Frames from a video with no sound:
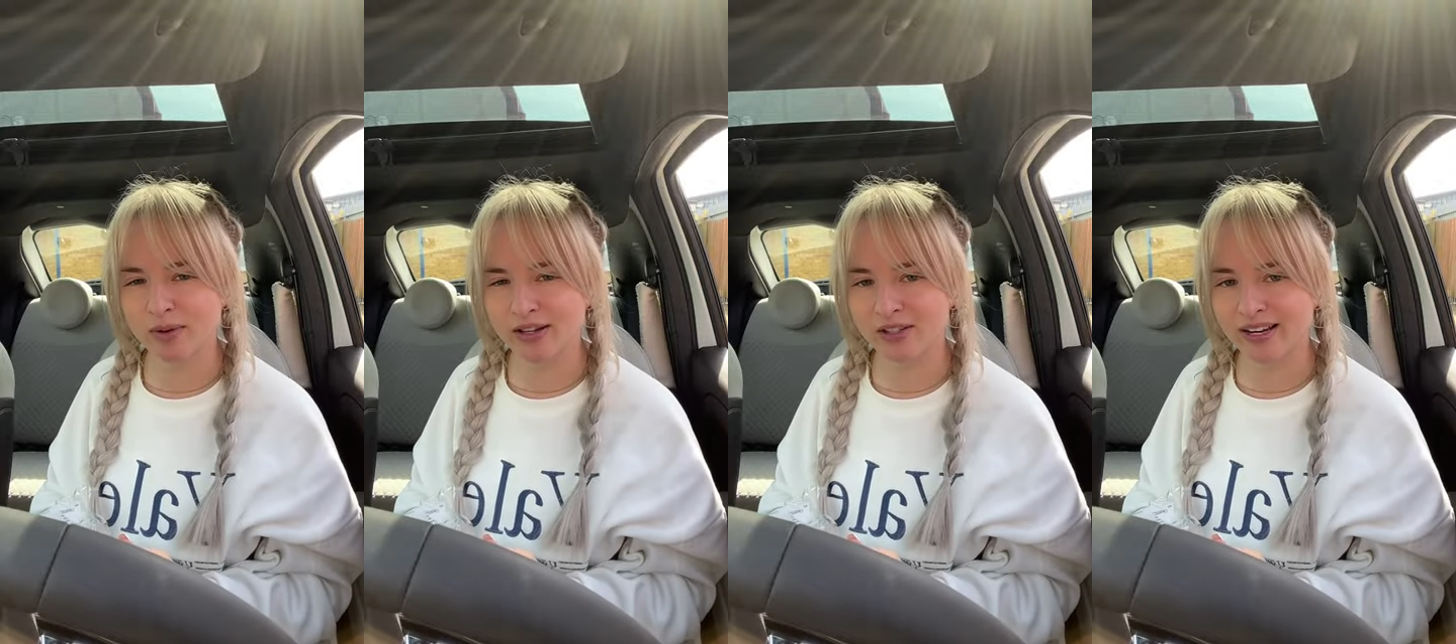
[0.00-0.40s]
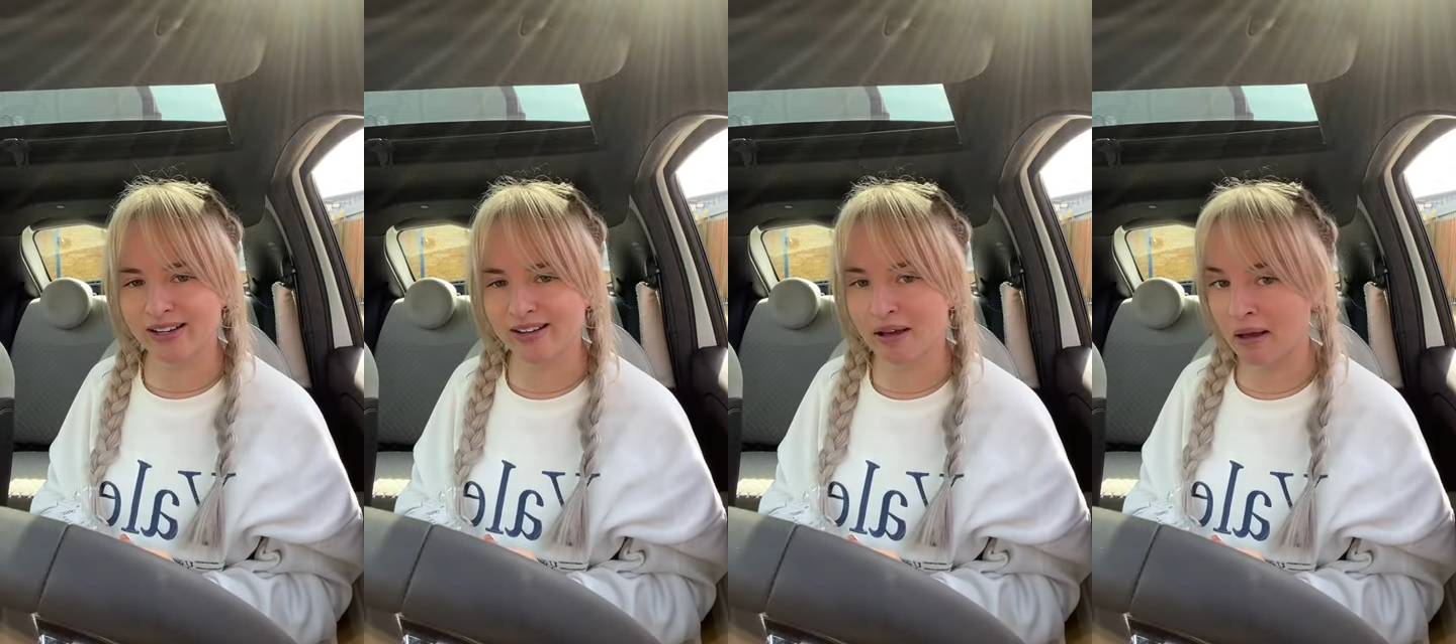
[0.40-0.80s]
actually.
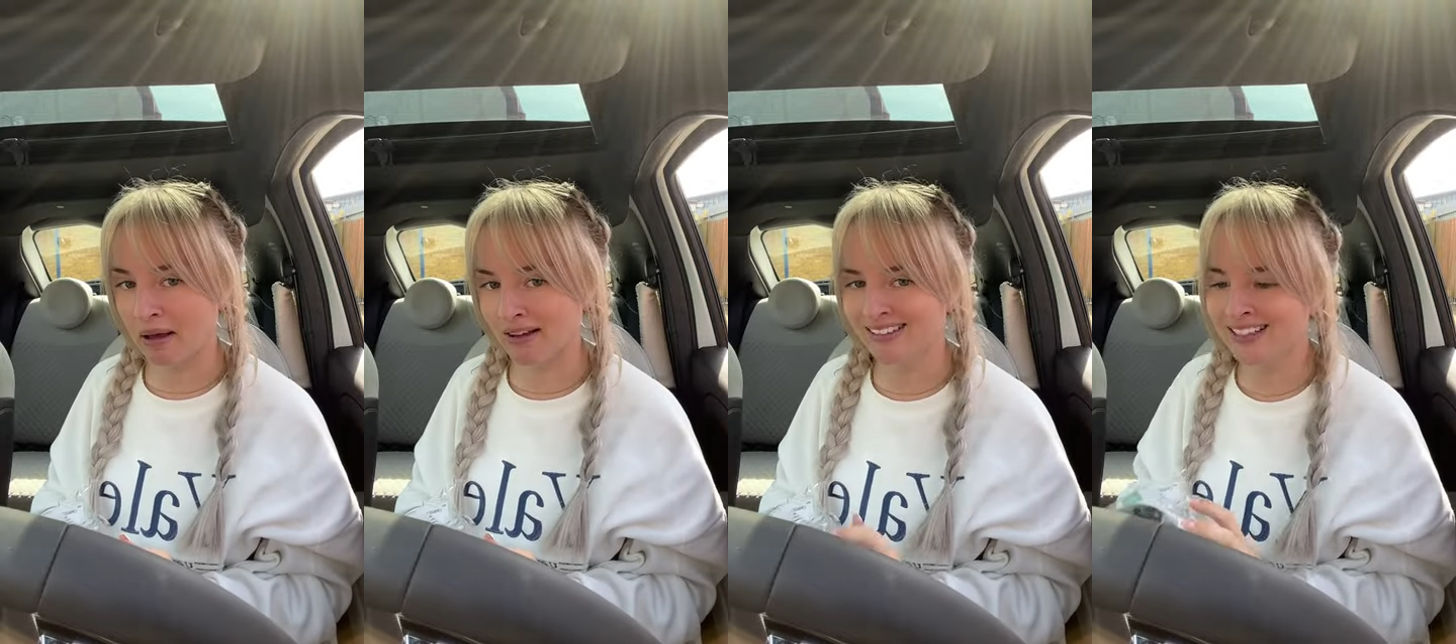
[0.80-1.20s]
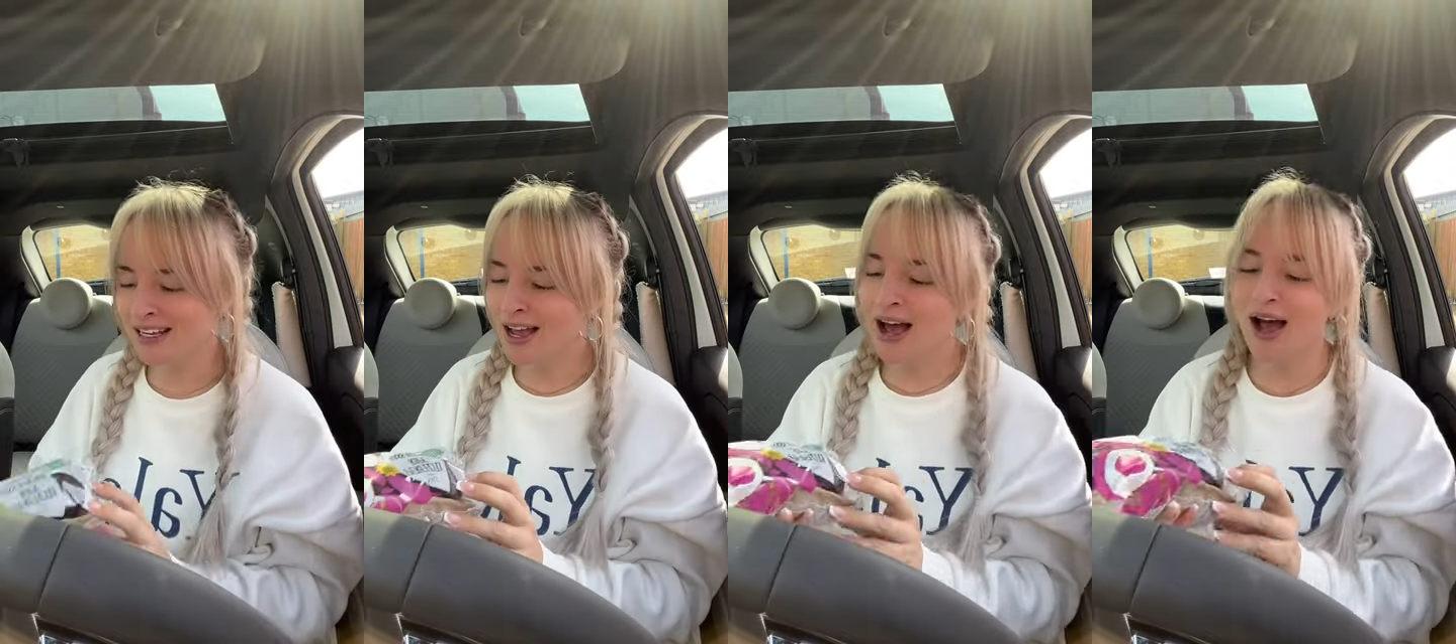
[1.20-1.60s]

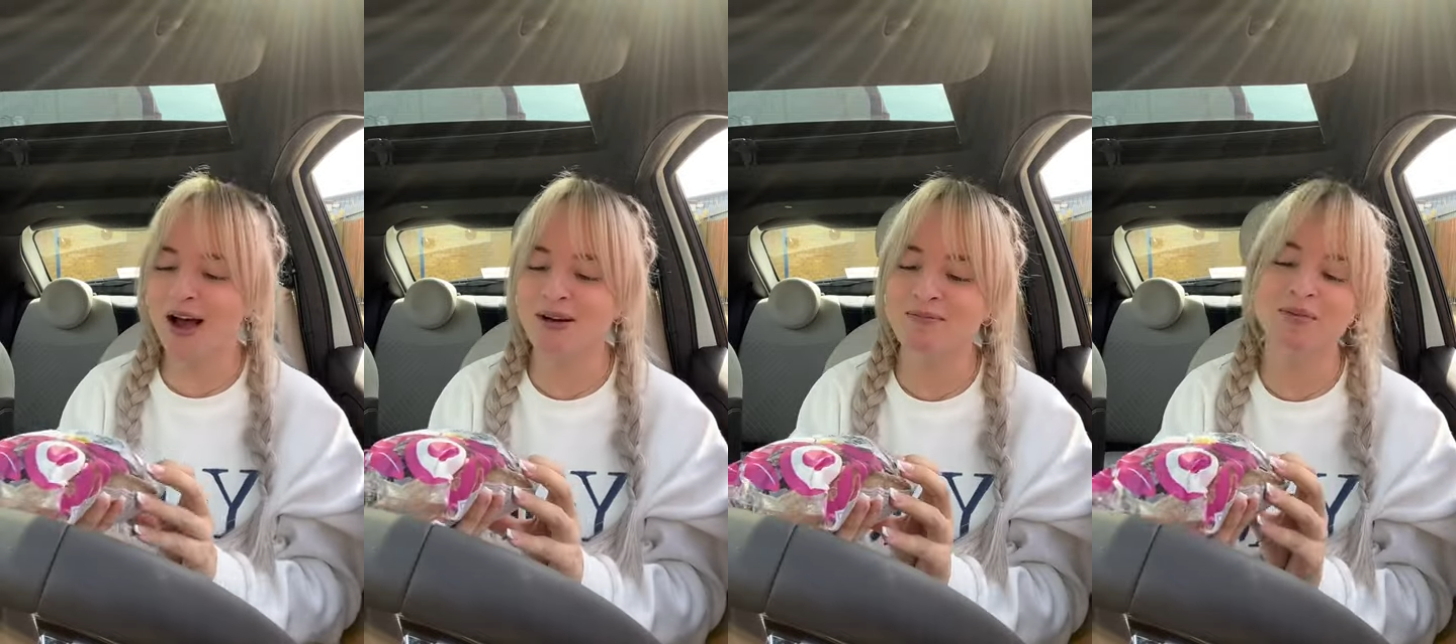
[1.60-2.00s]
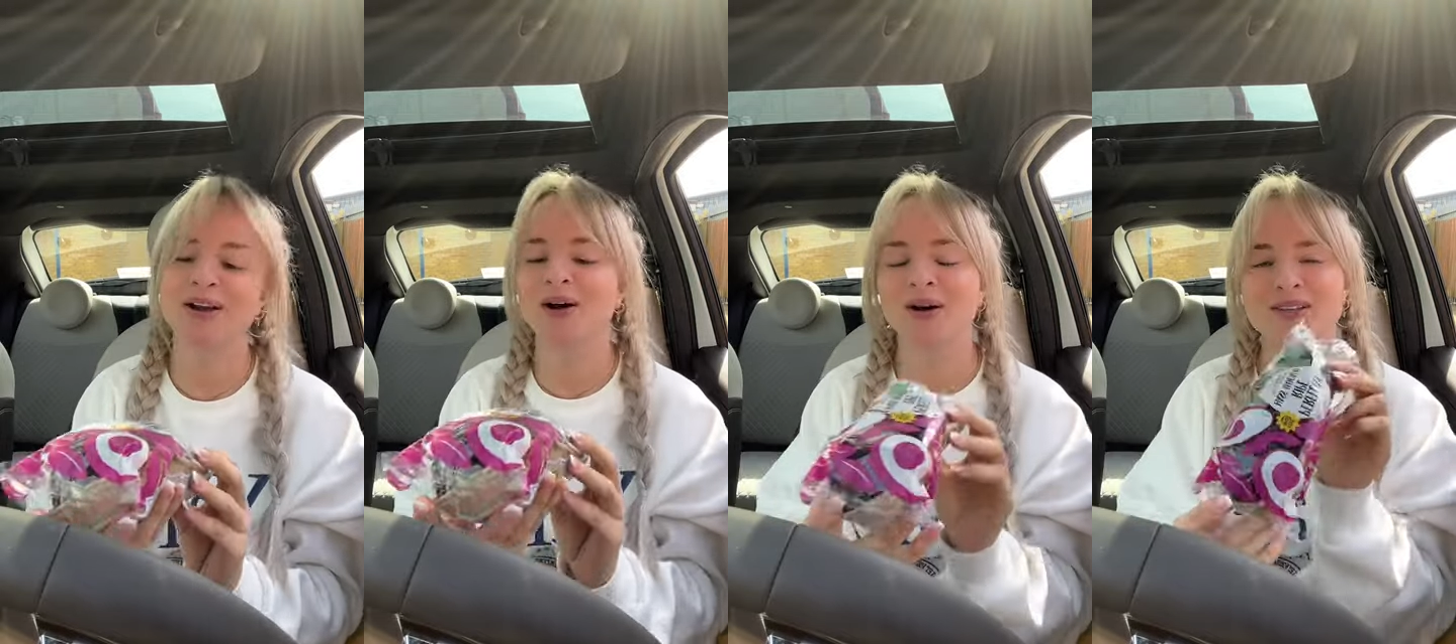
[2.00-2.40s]
We
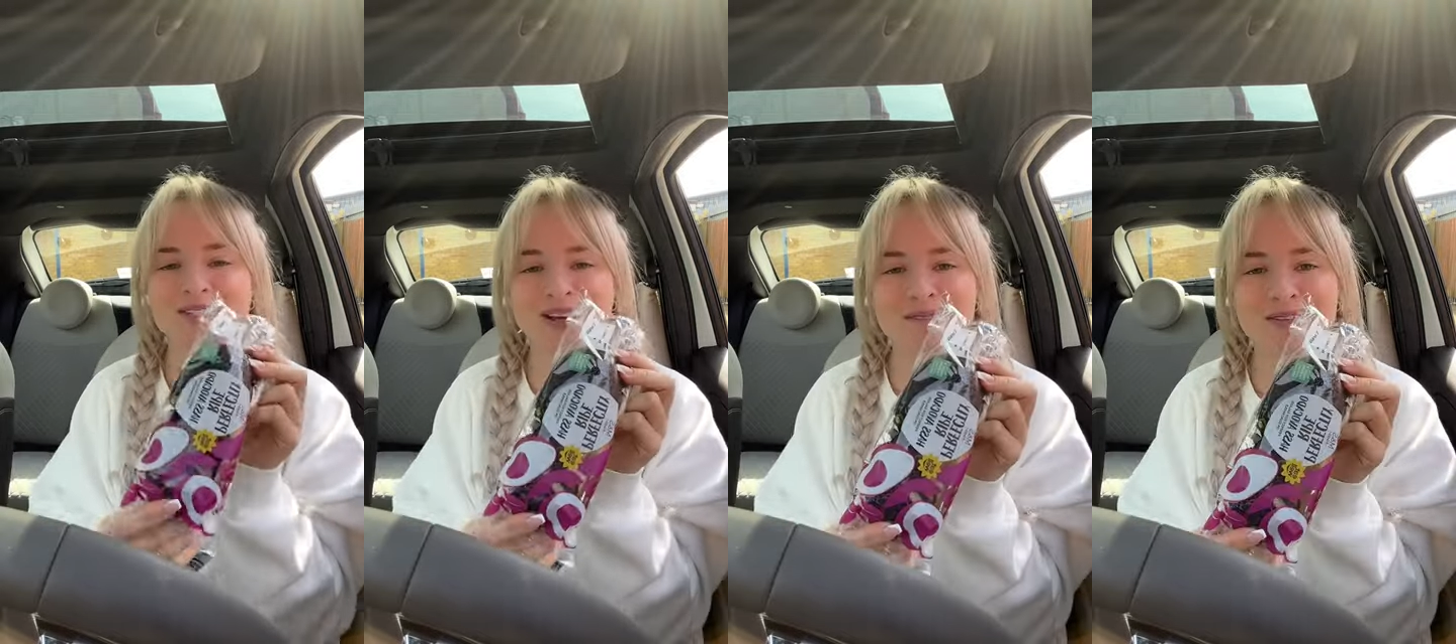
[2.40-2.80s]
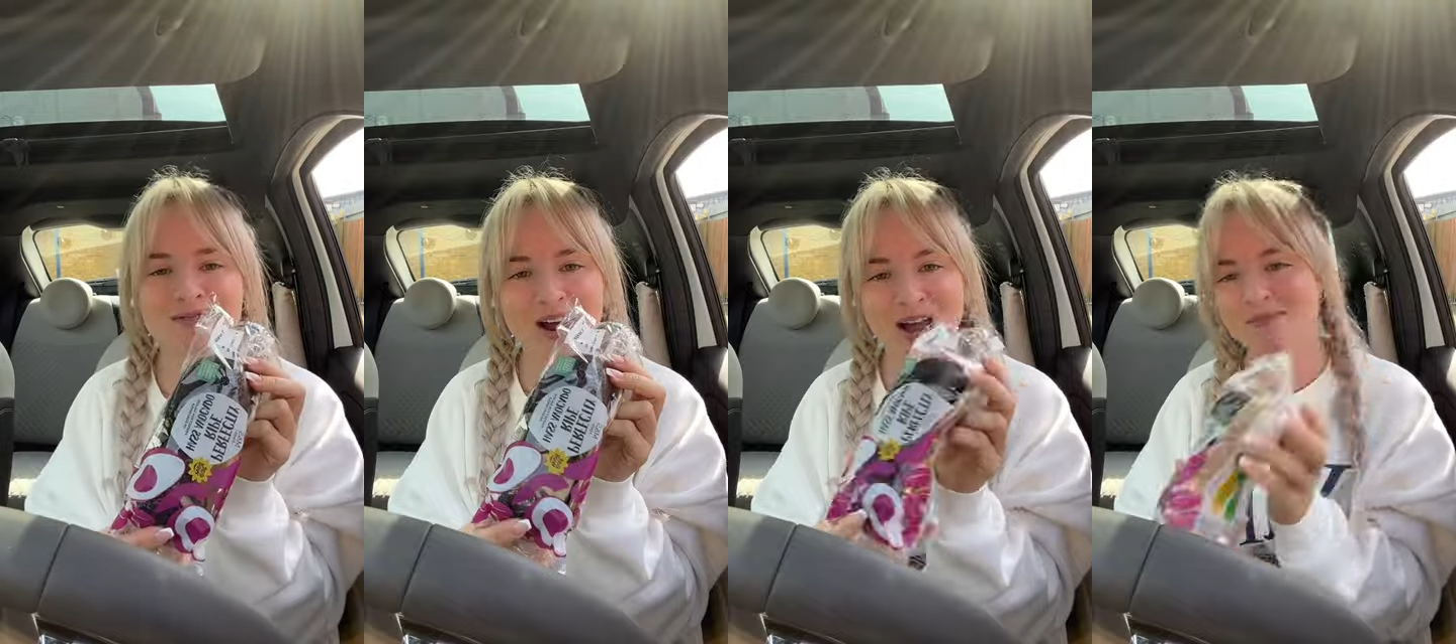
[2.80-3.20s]
got some
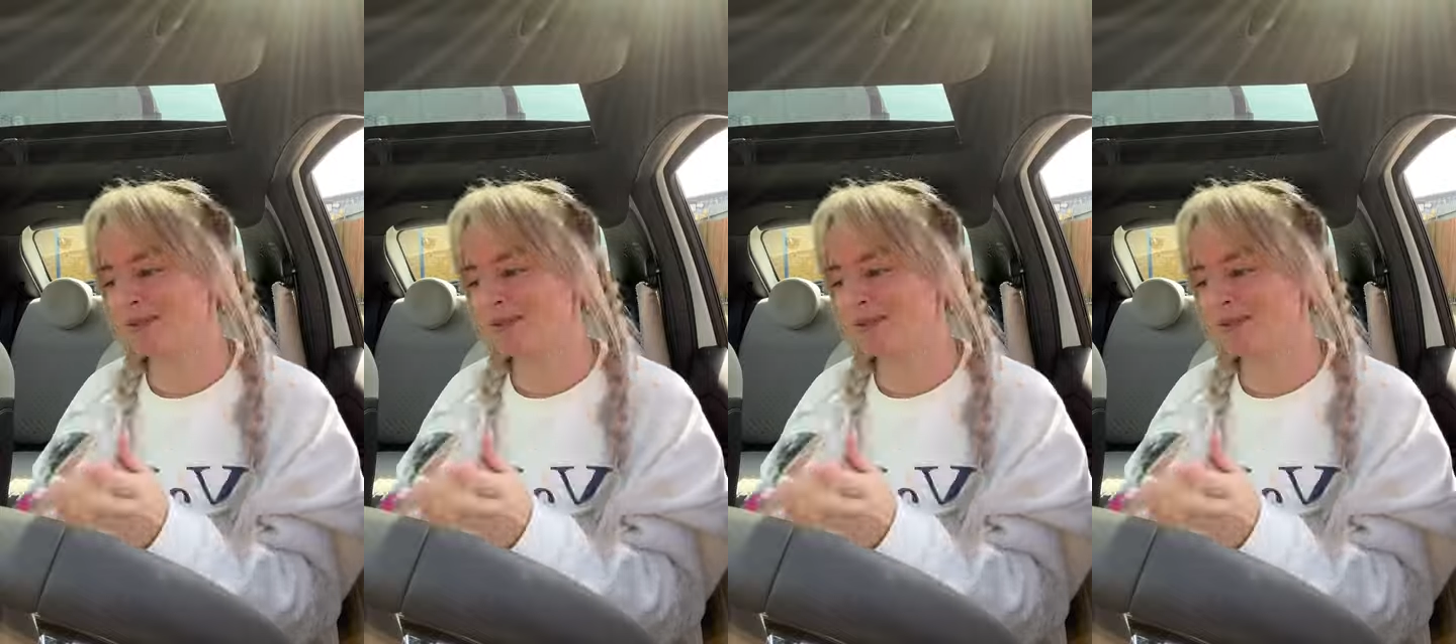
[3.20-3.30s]
ripe